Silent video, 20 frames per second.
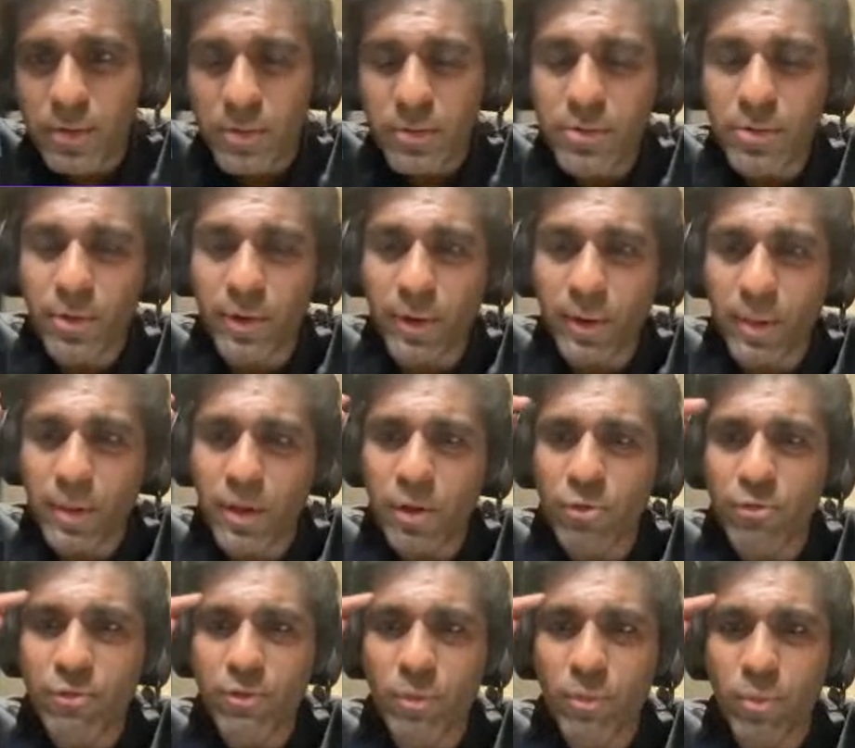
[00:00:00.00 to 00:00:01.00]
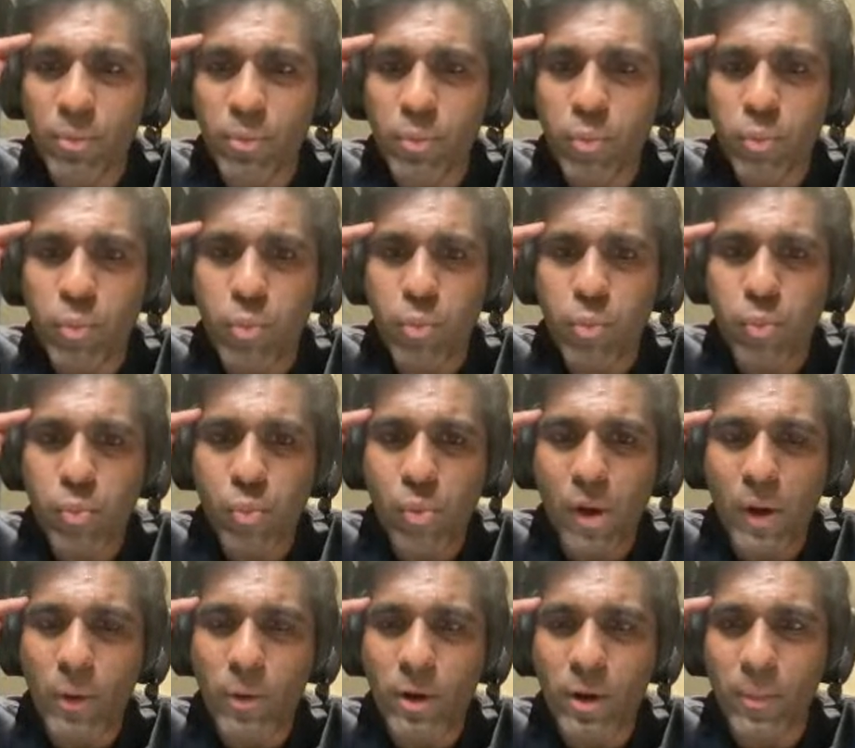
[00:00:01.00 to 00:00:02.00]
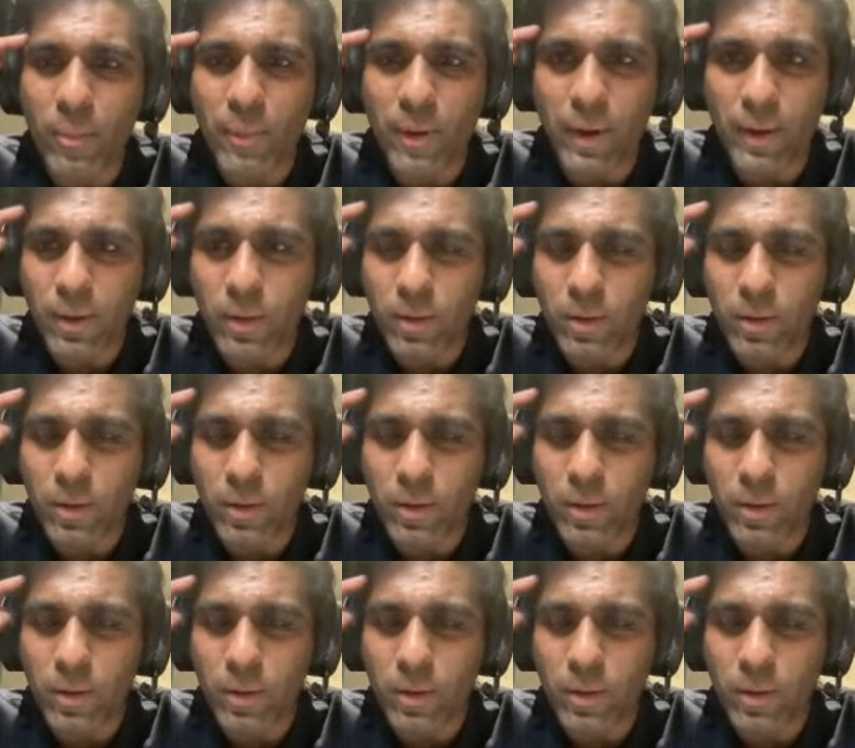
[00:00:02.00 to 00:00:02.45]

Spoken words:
Tori Littlefield, welcome, mate.